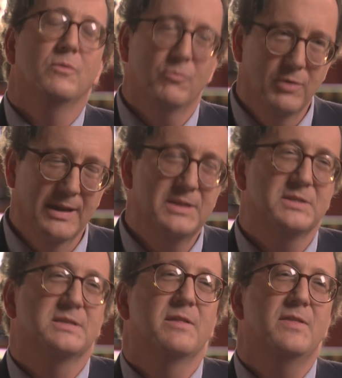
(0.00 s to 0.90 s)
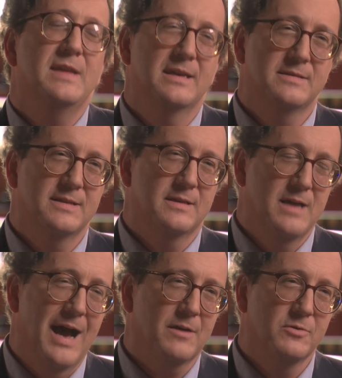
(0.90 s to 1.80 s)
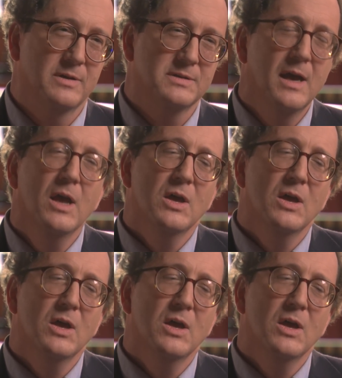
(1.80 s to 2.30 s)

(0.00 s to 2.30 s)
religious and theistic doctrines.